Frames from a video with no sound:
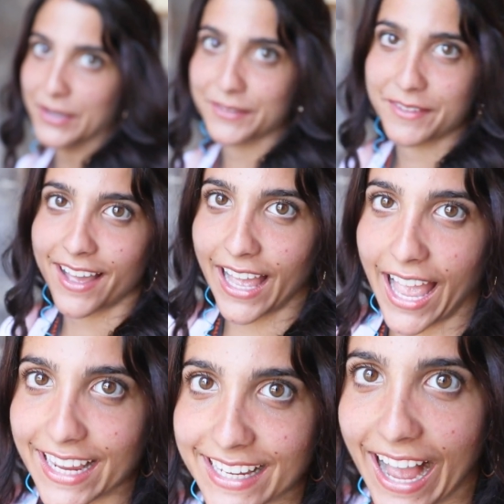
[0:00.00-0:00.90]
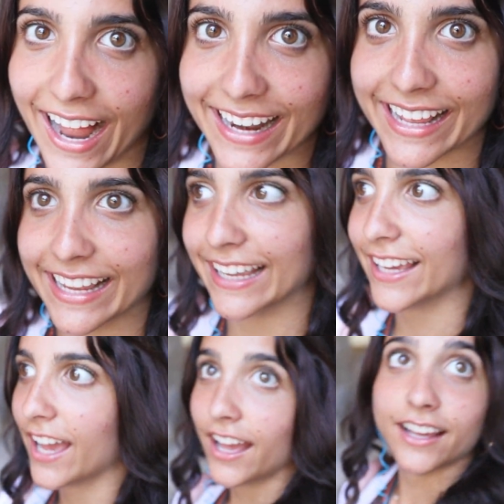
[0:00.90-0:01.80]
yourself over there, Miss Italian.
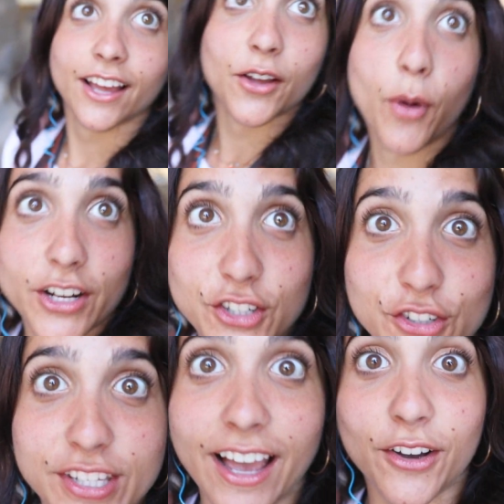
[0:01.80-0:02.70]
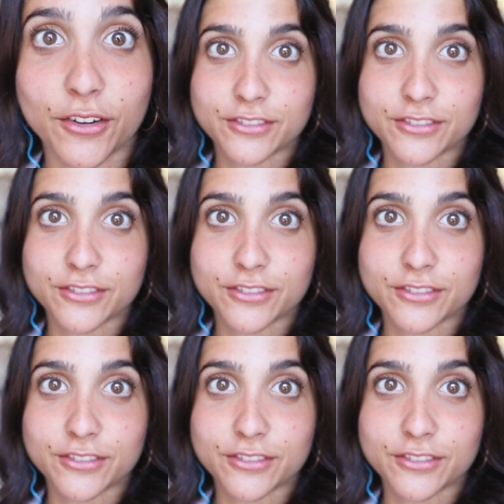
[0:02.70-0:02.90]
It. Watch yourself.